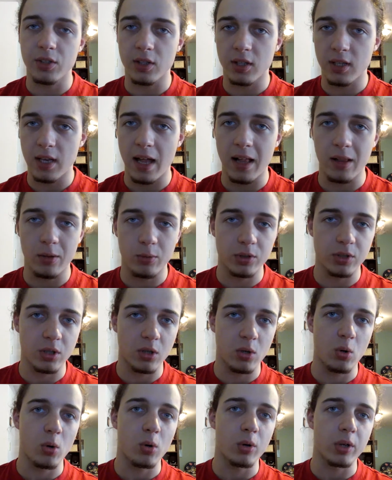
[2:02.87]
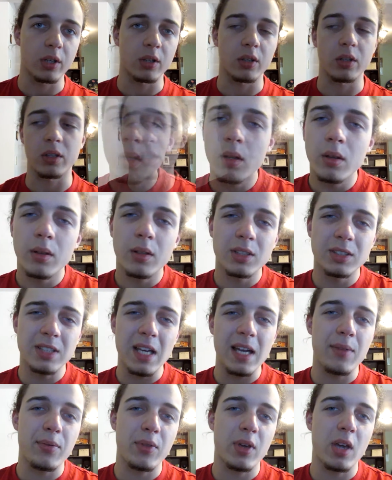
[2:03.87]
the calories accordingly.
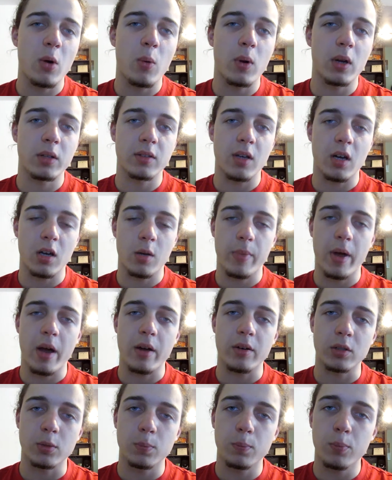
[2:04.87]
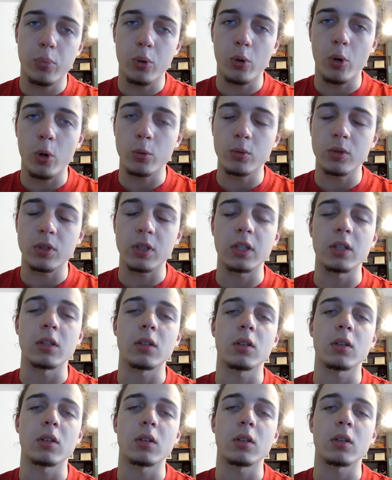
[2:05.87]
Second thing I want to talk about is protein,